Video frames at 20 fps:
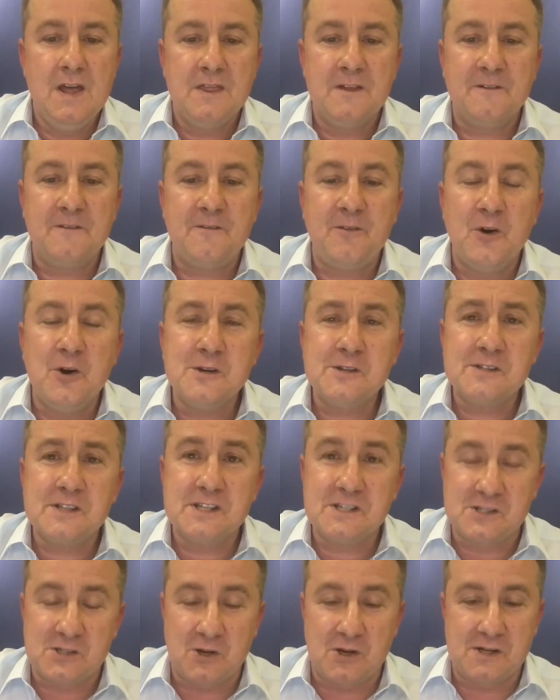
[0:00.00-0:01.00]
The first
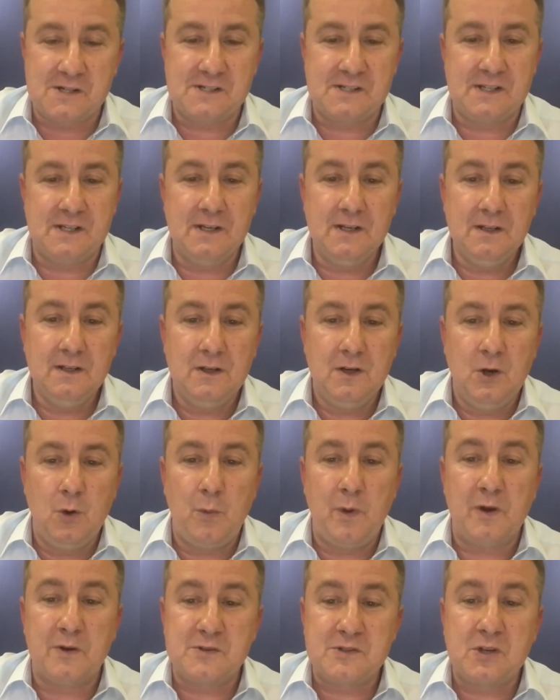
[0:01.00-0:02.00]
disaster
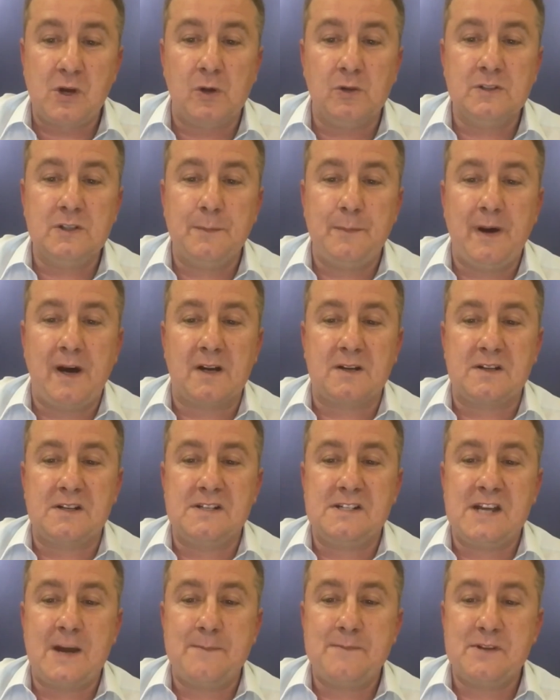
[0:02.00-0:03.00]
we are told about
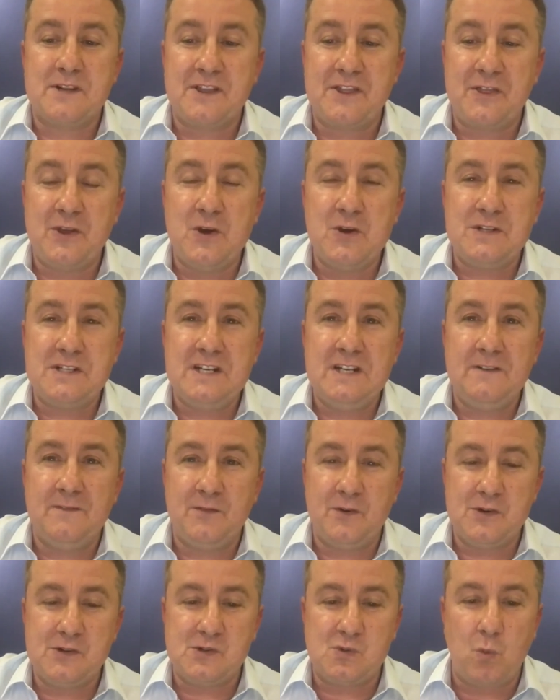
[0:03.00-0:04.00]
in chapter 13,
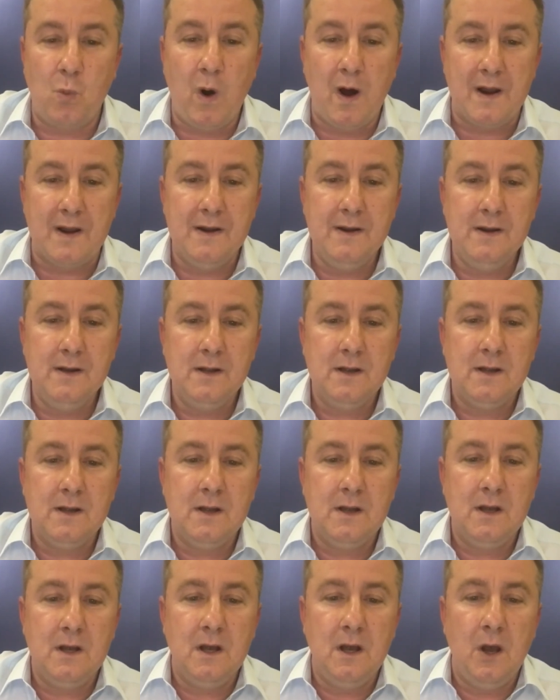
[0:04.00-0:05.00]
verse 1,
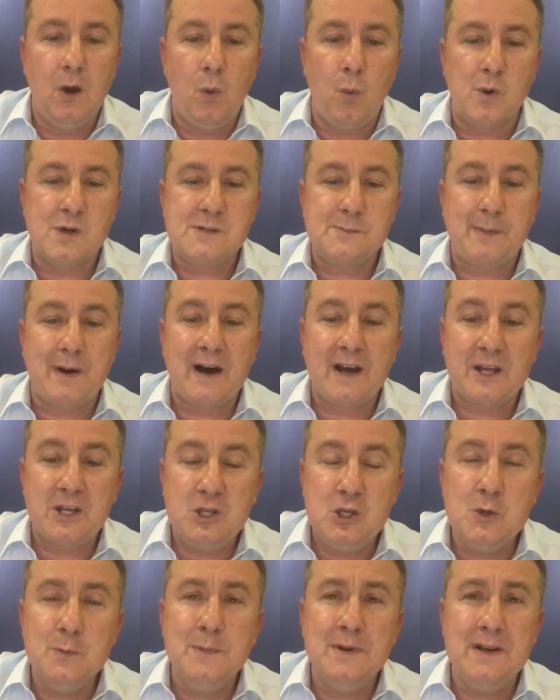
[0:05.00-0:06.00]
was by
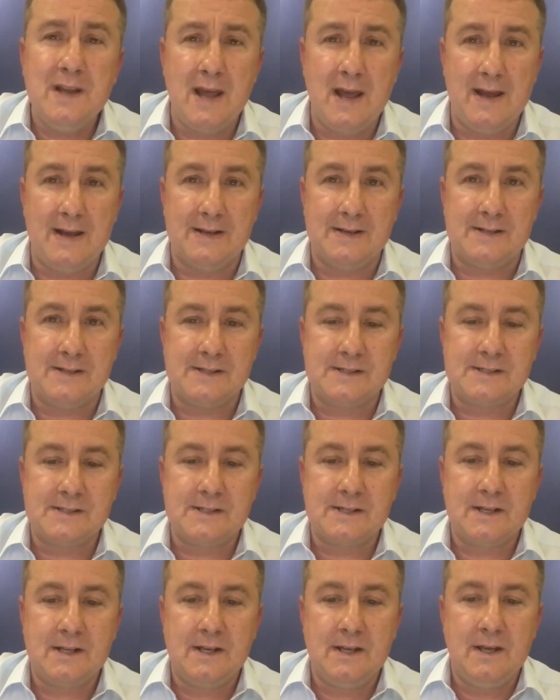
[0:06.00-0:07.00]
human
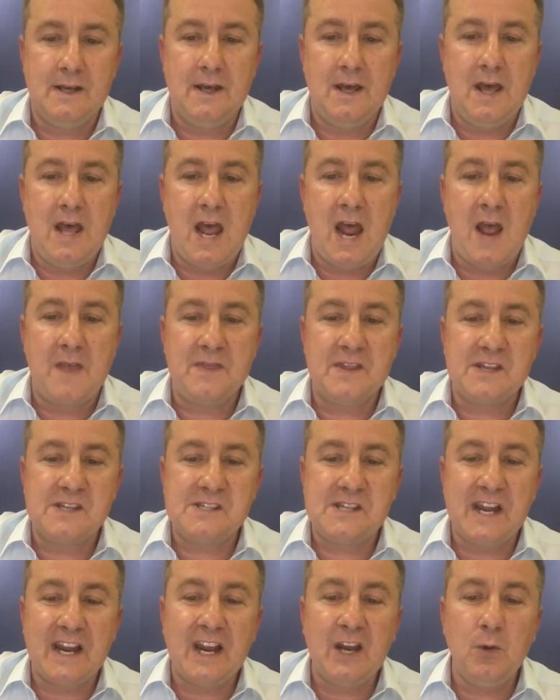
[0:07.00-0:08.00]
hands. And the
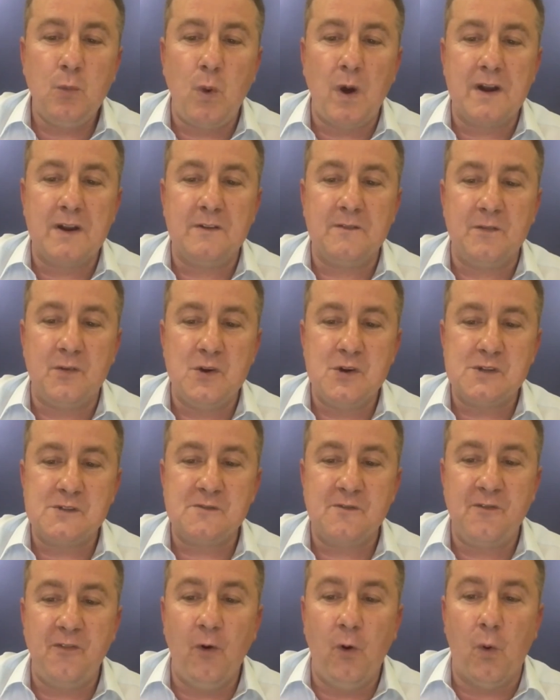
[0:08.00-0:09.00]
second one in verse
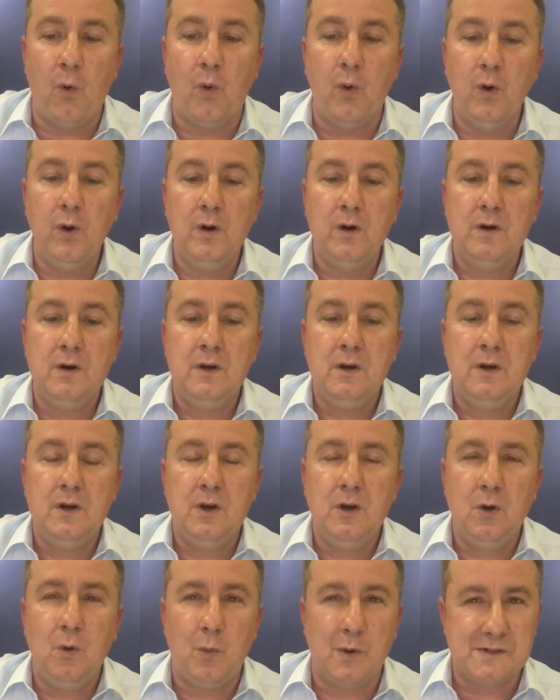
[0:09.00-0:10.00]
4
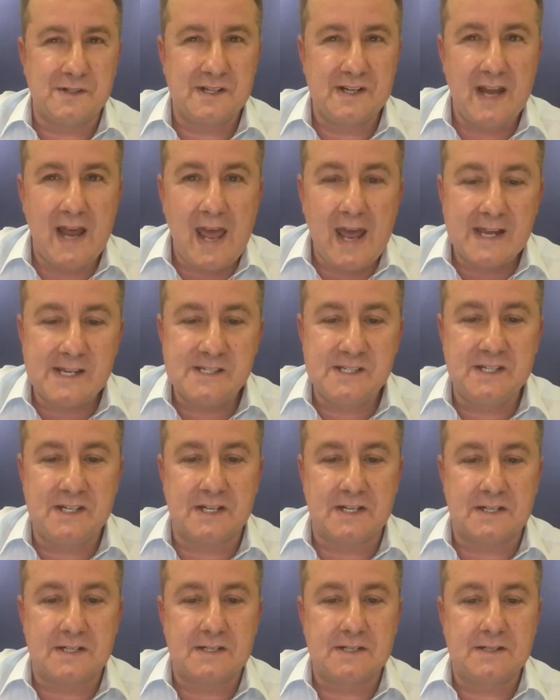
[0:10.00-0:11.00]
was an
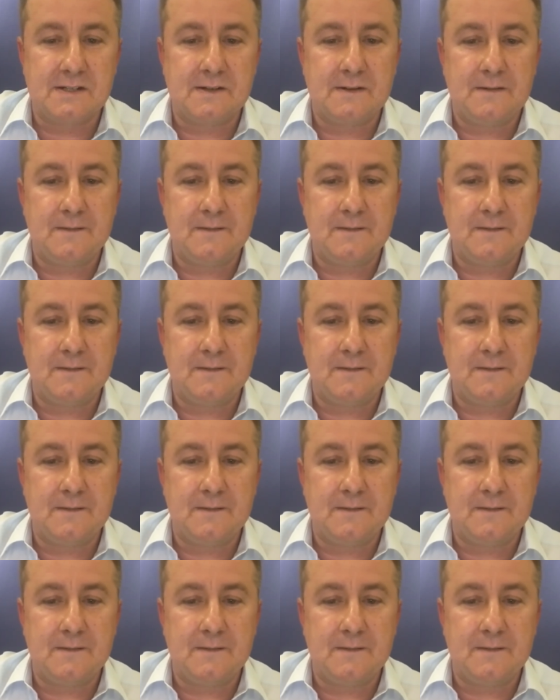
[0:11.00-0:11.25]
accident.